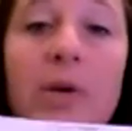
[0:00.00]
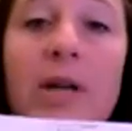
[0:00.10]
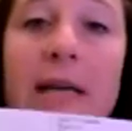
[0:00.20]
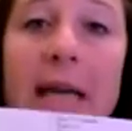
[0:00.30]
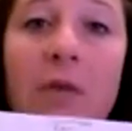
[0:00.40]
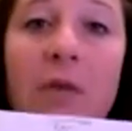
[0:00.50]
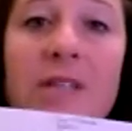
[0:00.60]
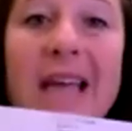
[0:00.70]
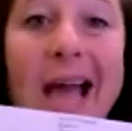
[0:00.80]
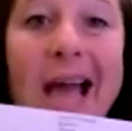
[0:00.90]
going to count this
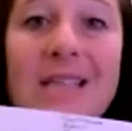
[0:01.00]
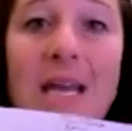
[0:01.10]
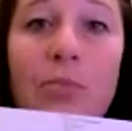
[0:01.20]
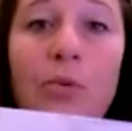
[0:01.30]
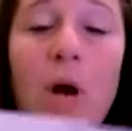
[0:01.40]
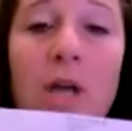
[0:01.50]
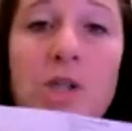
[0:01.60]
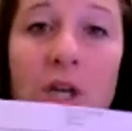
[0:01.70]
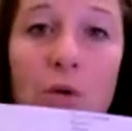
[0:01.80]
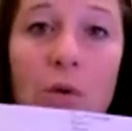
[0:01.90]
as a
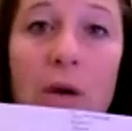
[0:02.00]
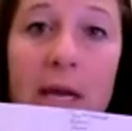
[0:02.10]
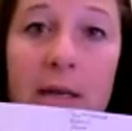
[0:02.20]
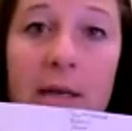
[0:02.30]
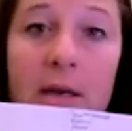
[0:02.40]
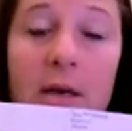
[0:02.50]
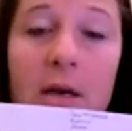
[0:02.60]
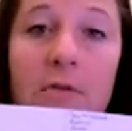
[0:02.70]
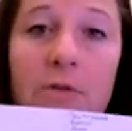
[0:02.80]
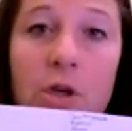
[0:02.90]
project grade
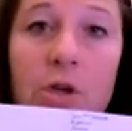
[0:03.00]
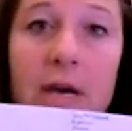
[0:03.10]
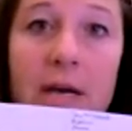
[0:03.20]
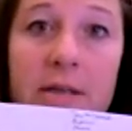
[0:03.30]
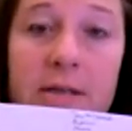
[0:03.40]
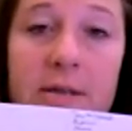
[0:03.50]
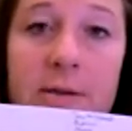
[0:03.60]
for you guys.